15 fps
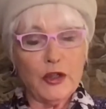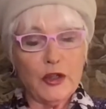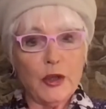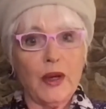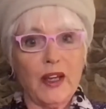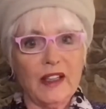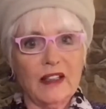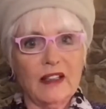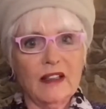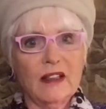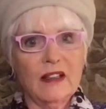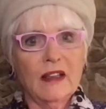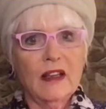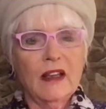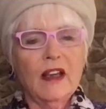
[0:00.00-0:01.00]
doing,
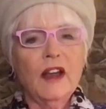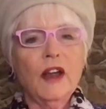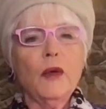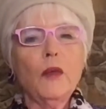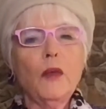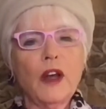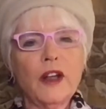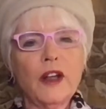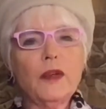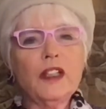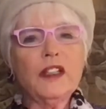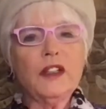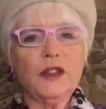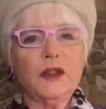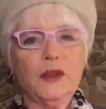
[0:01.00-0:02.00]
what
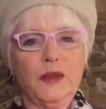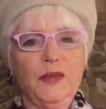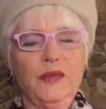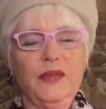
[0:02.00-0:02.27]
do?